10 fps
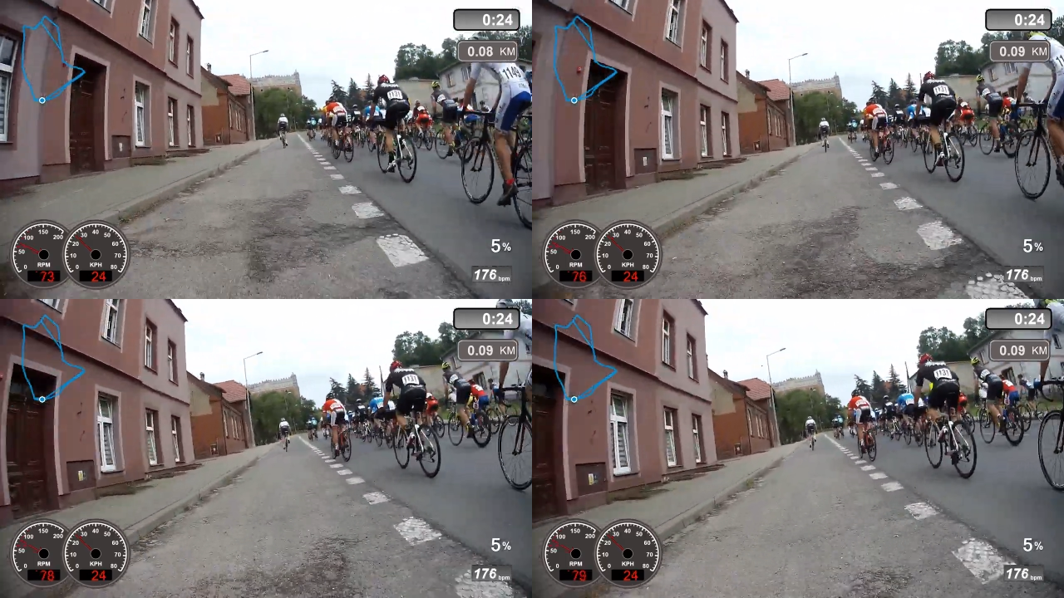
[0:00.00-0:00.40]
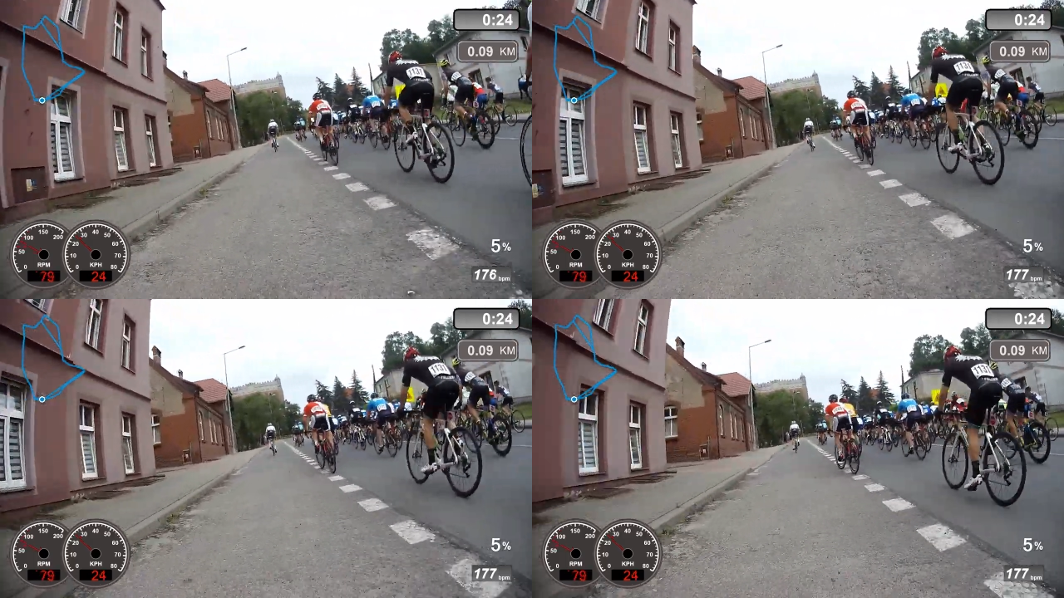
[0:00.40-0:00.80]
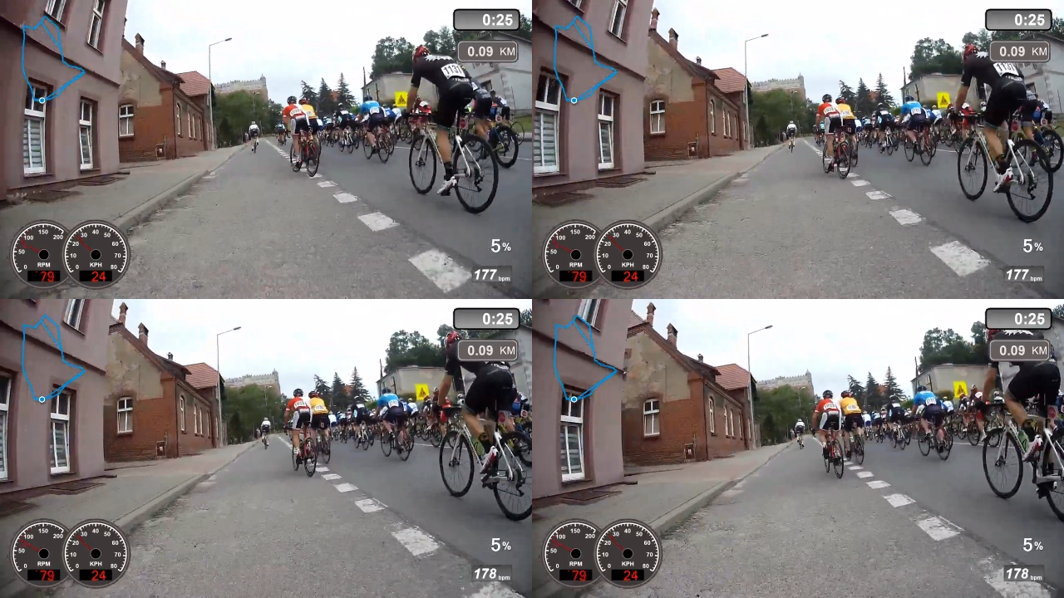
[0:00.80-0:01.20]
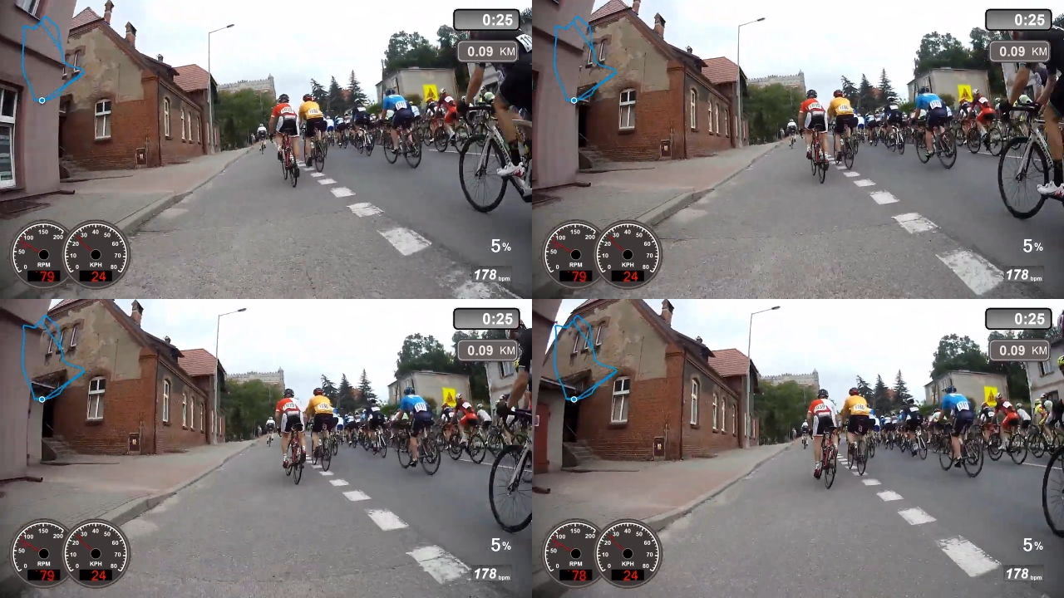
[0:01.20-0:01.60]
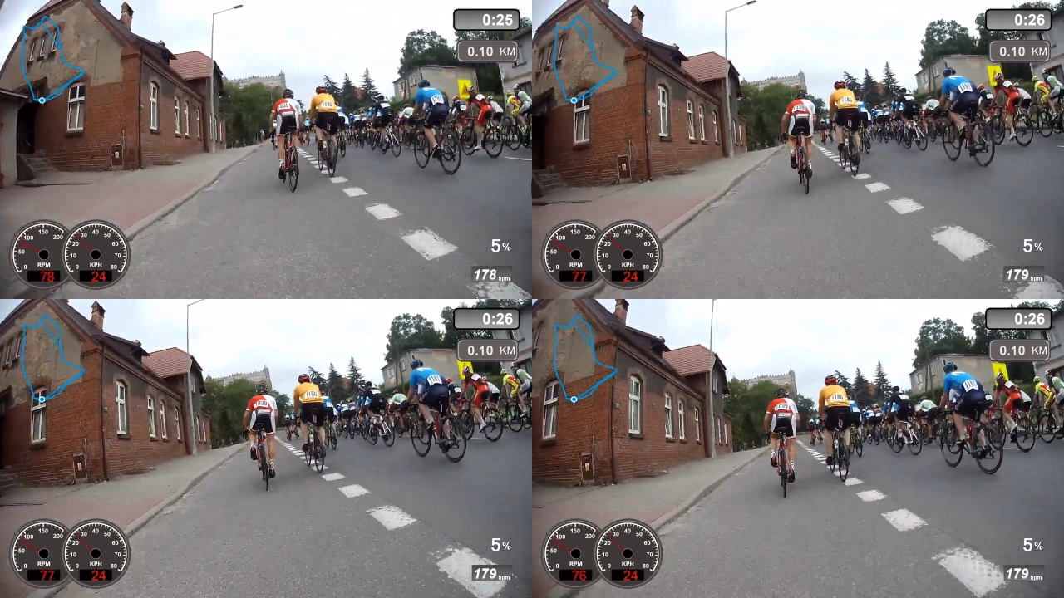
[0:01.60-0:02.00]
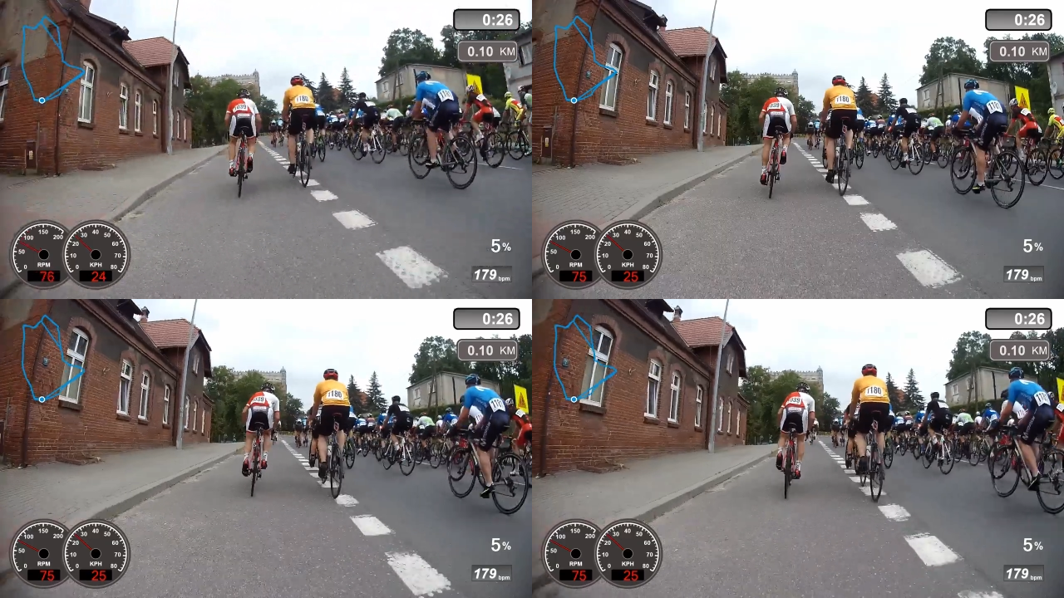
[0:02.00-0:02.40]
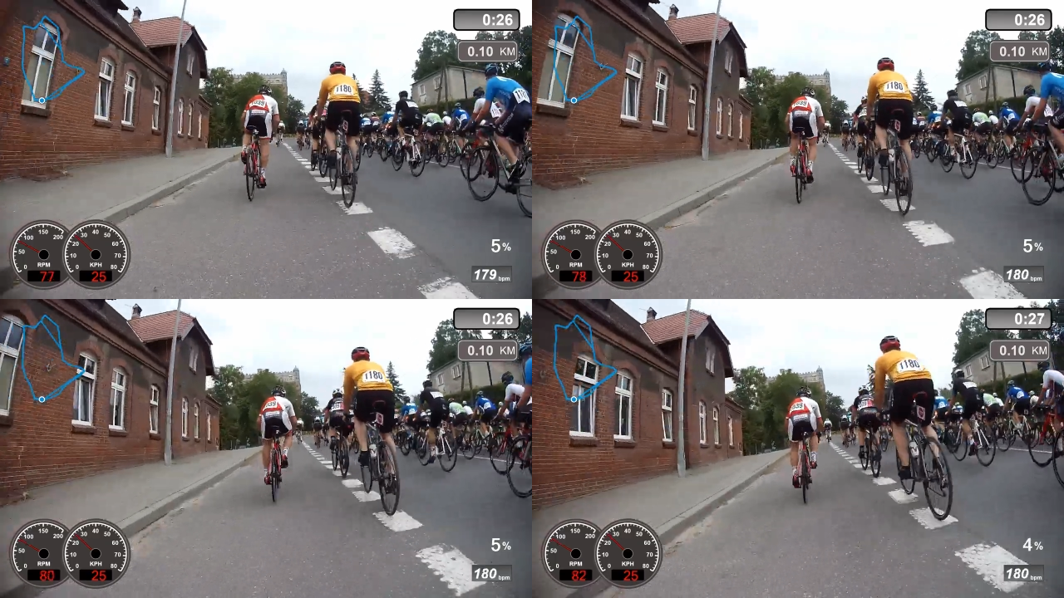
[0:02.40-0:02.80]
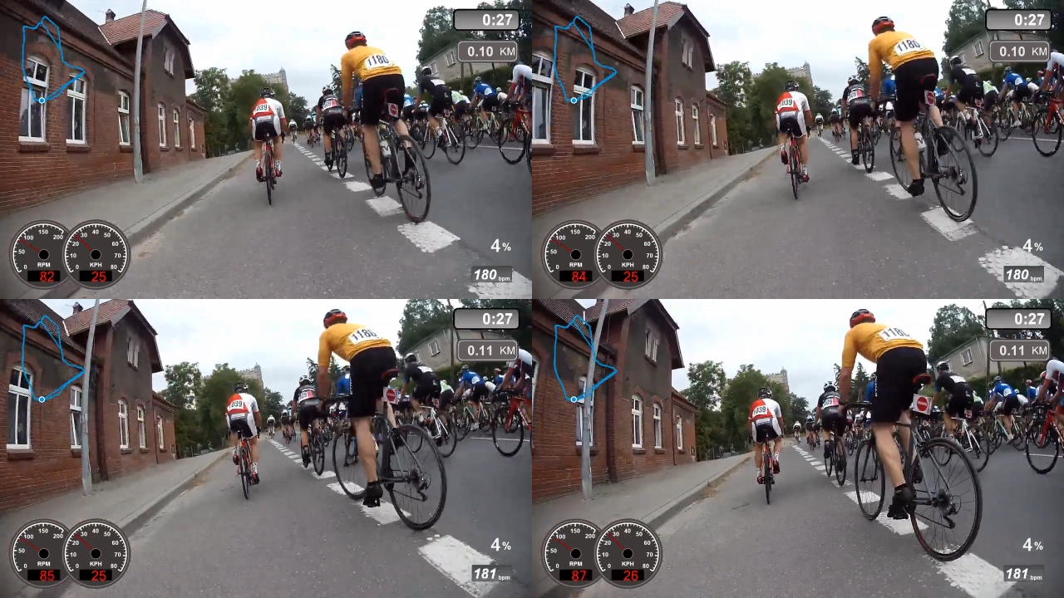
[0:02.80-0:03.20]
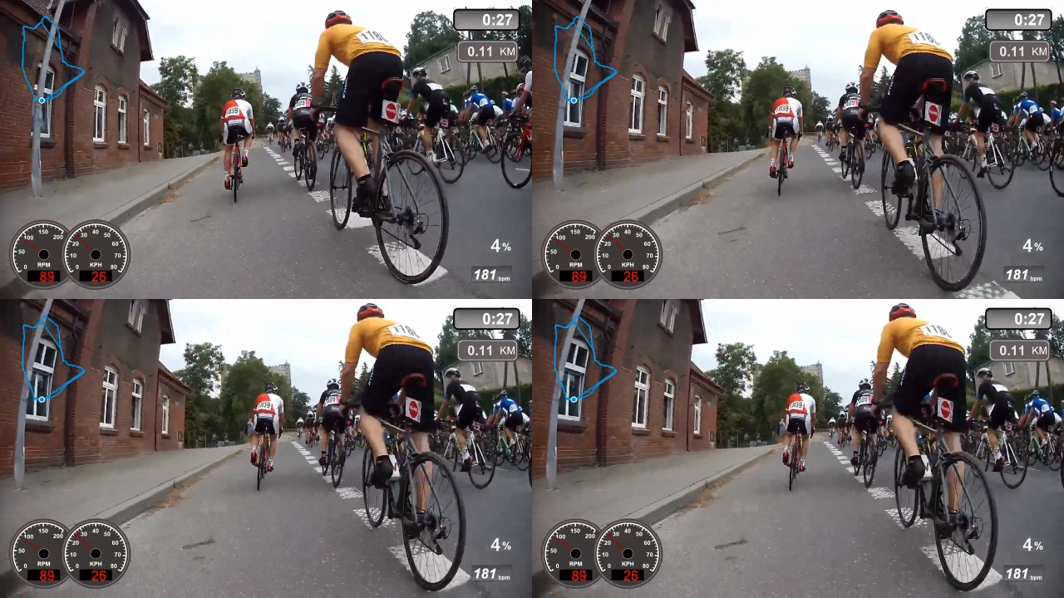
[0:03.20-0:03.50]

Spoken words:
(no speaker visible)